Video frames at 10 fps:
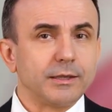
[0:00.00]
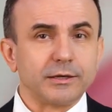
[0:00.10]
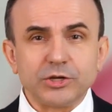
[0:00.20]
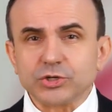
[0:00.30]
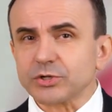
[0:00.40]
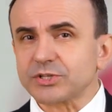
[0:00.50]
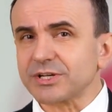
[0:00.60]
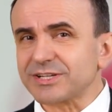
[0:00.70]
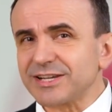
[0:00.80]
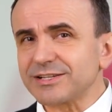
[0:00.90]
Initial
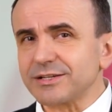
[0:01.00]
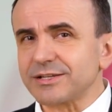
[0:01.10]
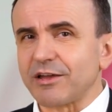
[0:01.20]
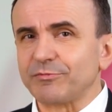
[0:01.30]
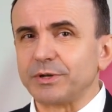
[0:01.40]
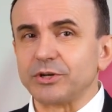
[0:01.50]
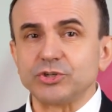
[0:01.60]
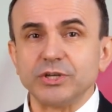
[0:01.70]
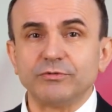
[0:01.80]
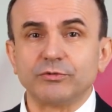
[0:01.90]
successes have been
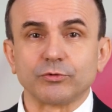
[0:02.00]
achieved,